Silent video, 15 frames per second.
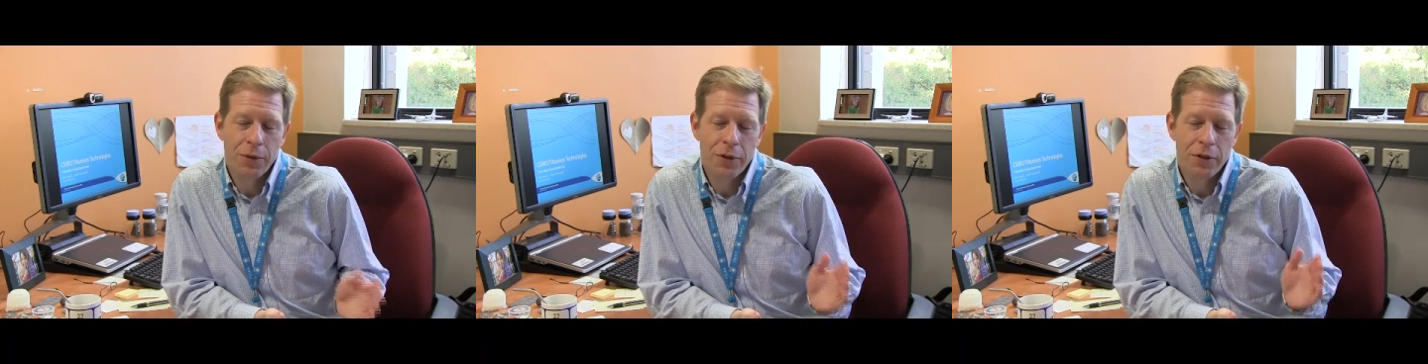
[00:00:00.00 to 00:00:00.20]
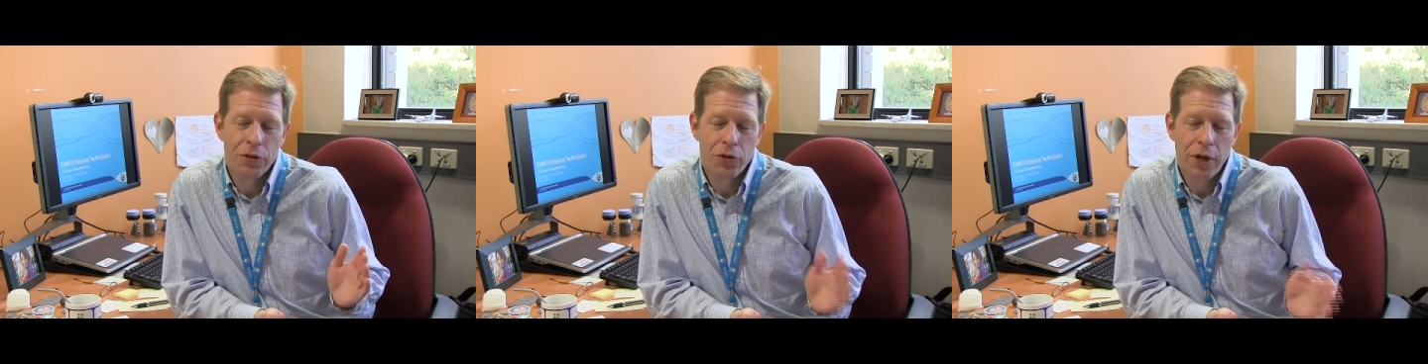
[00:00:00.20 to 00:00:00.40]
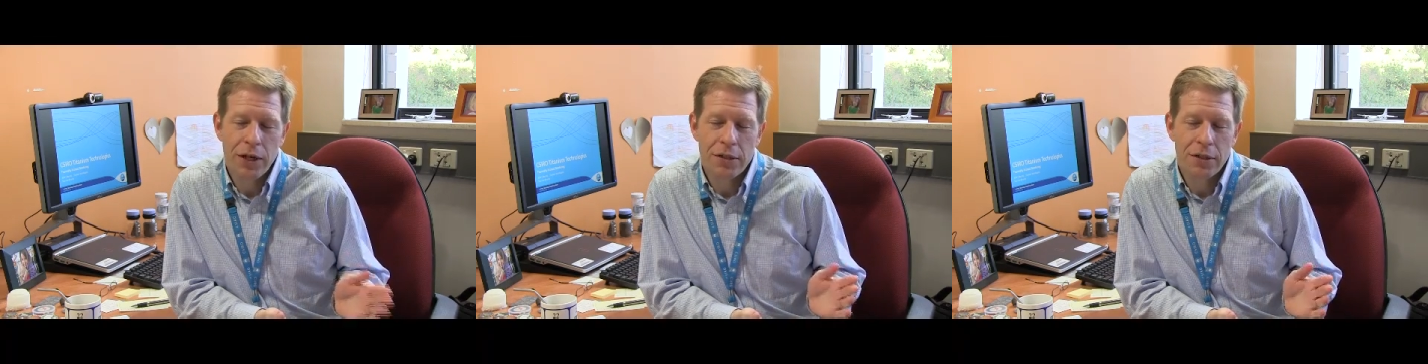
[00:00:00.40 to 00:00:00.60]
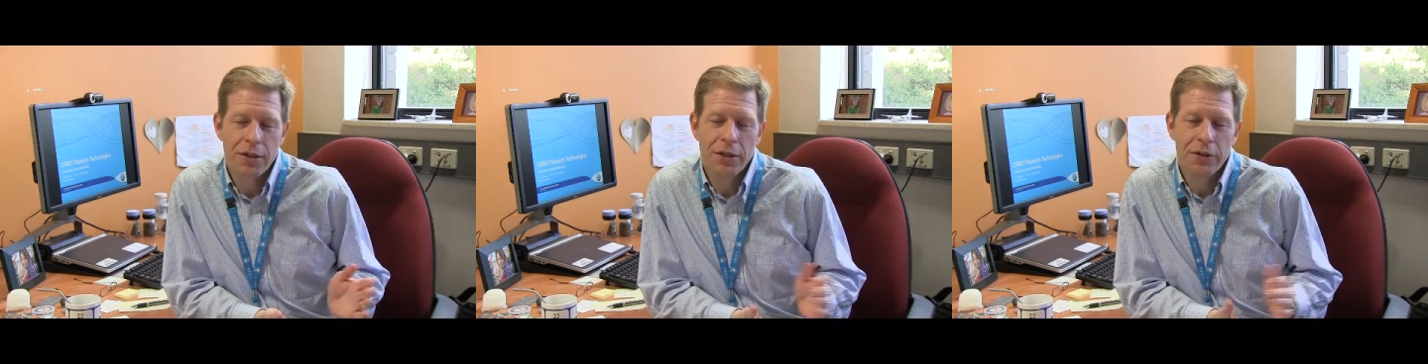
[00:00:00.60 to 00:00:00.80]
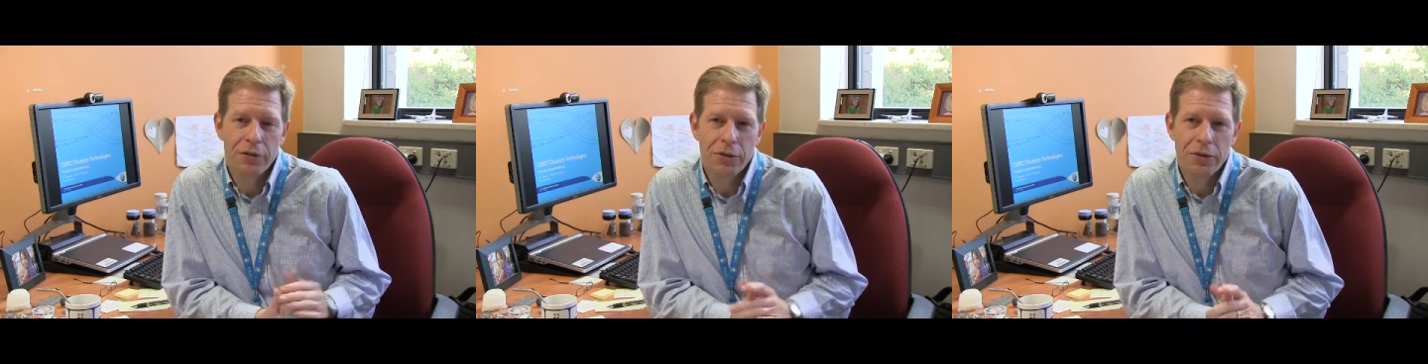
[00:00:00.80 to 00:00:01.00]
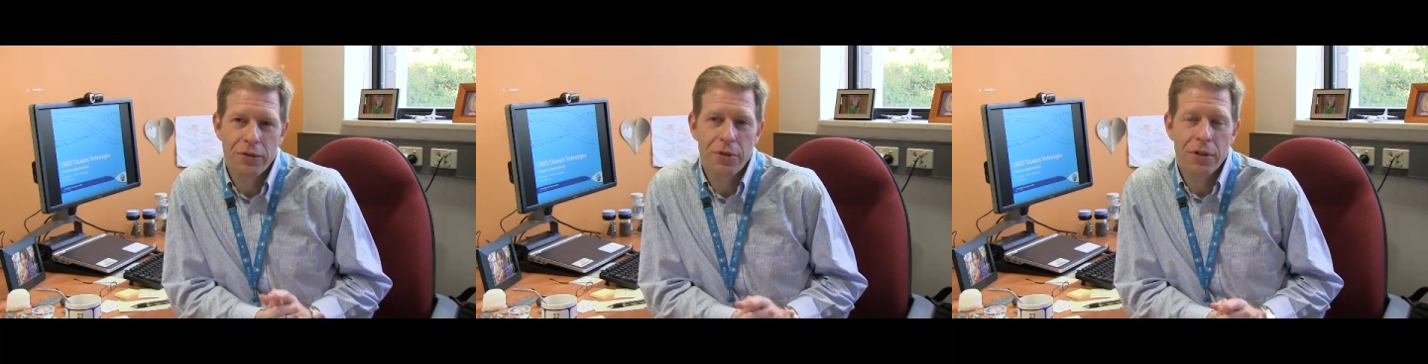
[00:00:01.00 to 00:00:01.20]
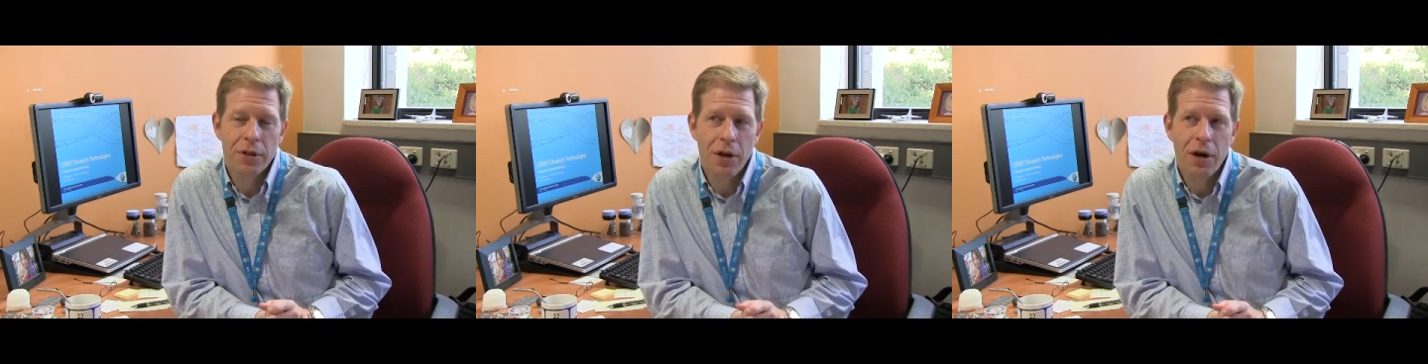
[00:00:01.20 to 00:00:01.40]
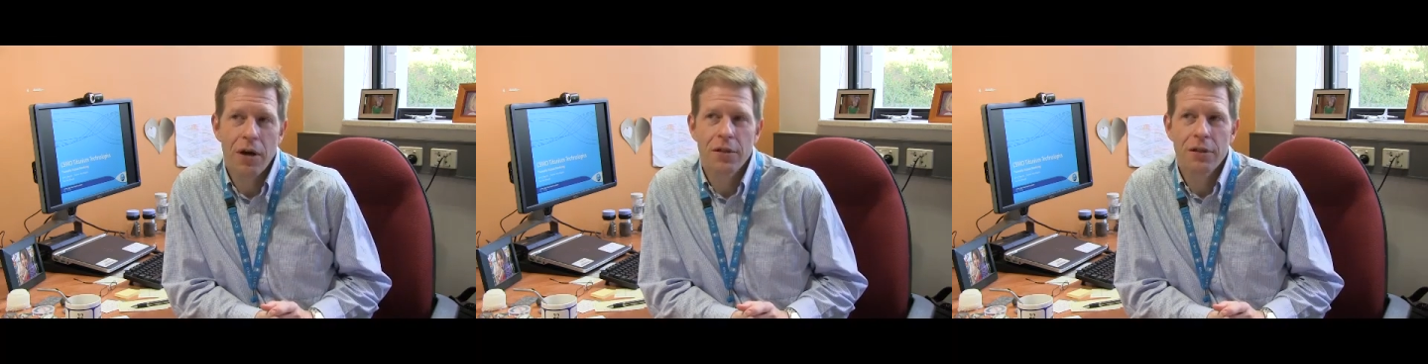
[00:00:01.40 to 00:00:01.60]
you can drastically reduce the
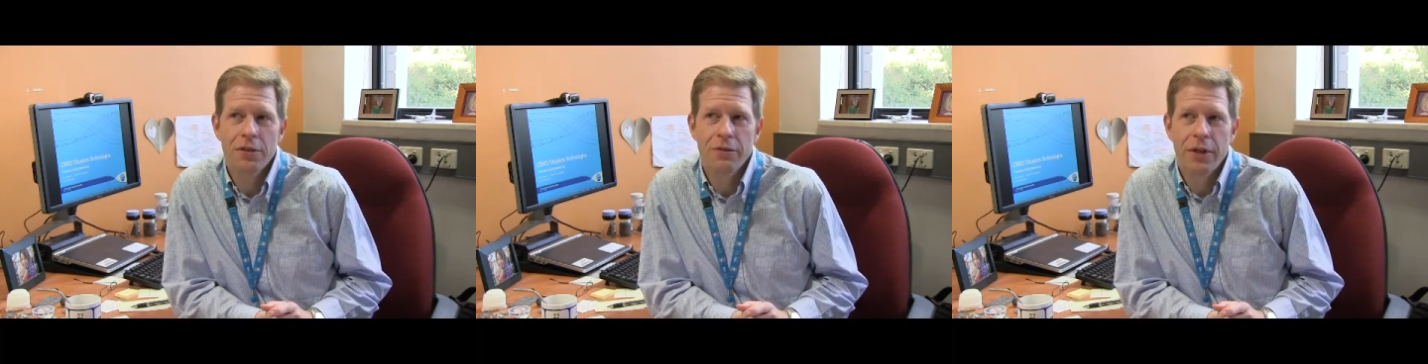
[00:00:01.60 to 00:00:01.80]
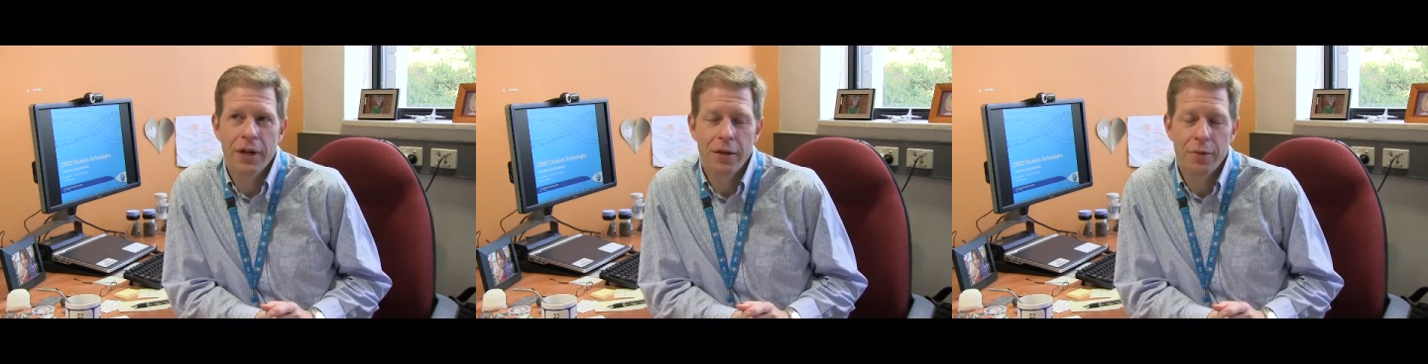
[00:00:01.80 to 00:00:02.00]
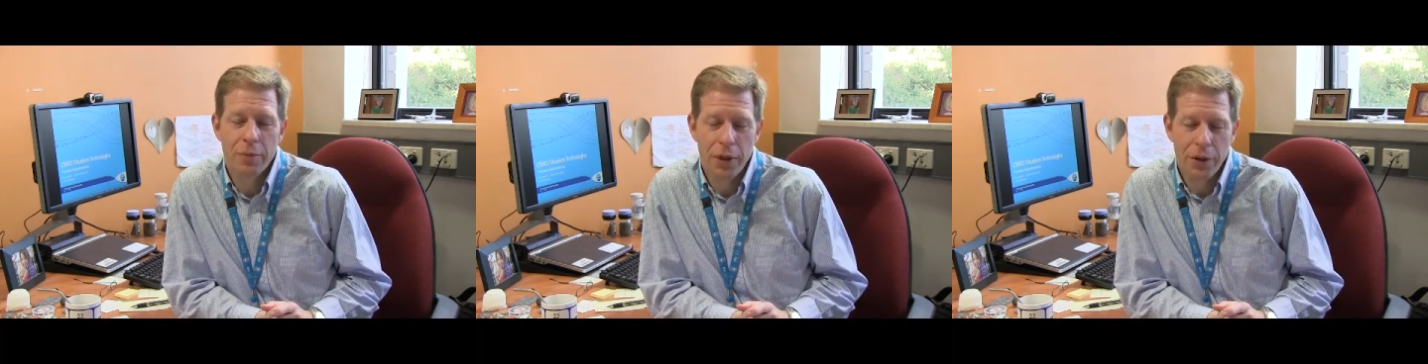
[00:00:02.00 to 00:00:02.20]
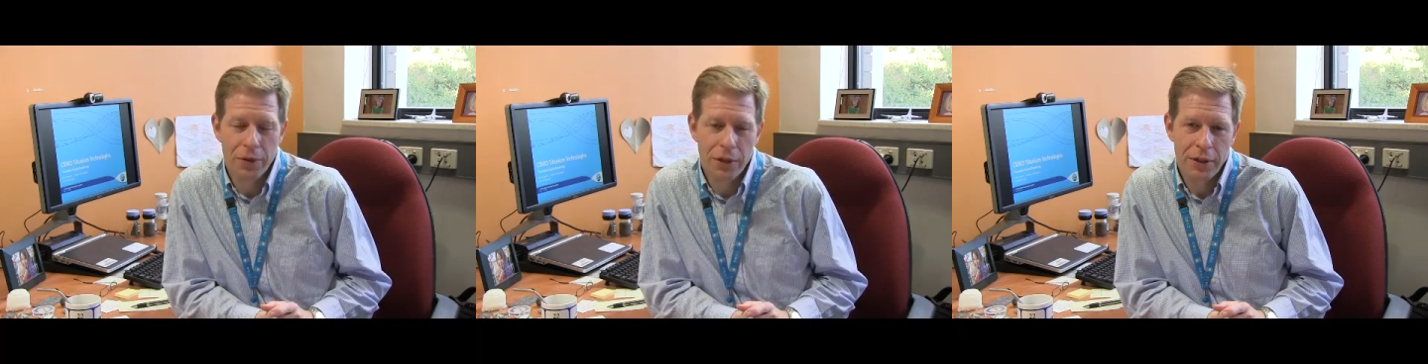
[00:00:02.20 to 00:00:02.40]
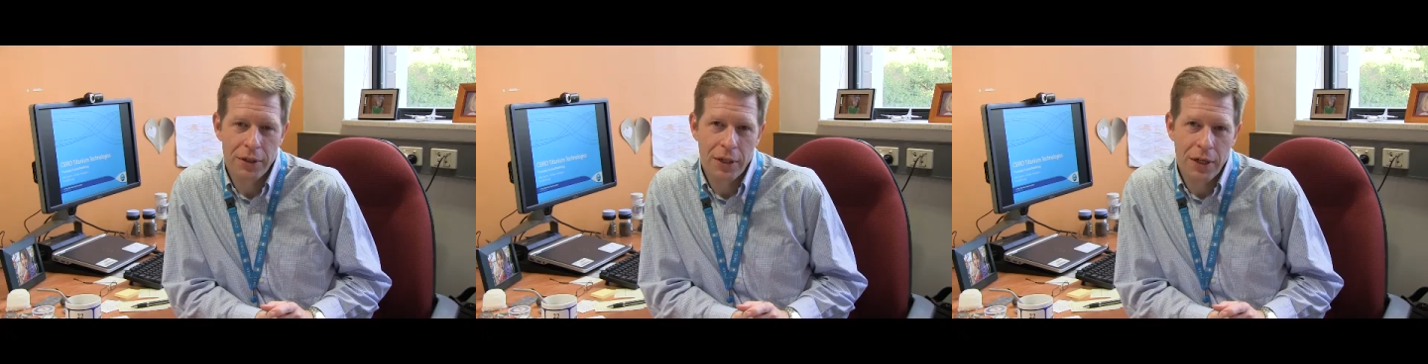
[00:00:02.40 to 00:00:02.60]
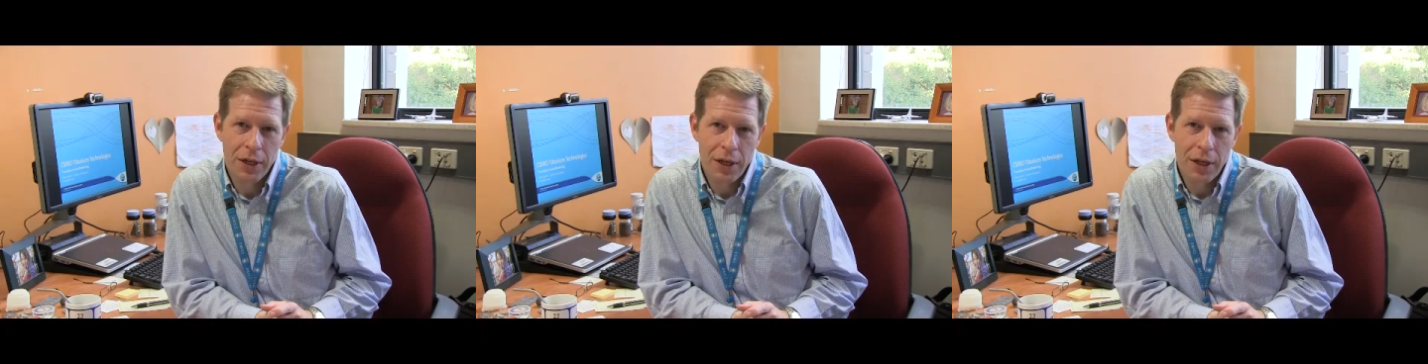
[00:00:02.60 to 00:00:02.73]
cost of that component.